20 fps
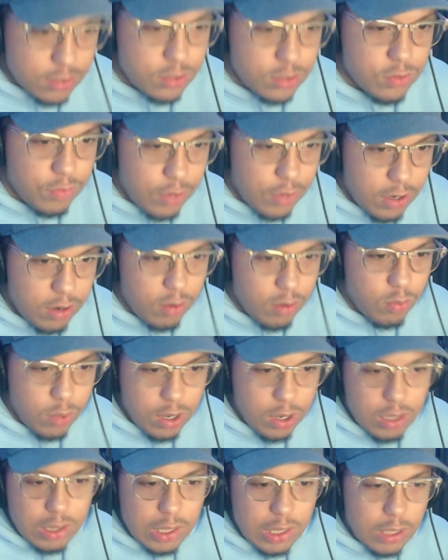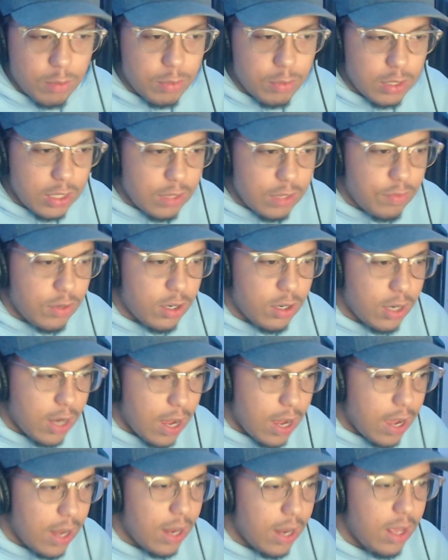very well. Like, believe it or
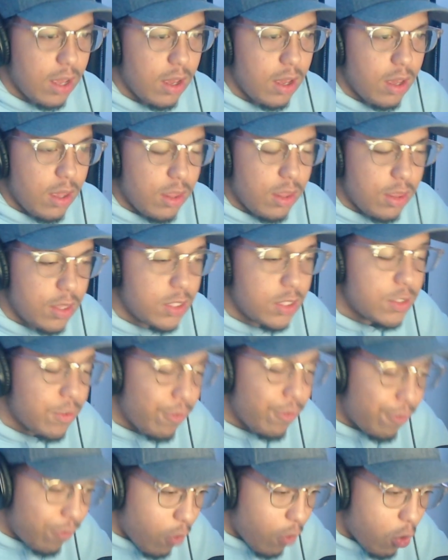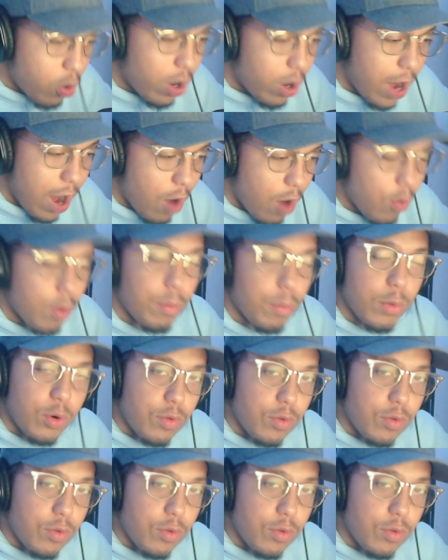not, this 4-hour movie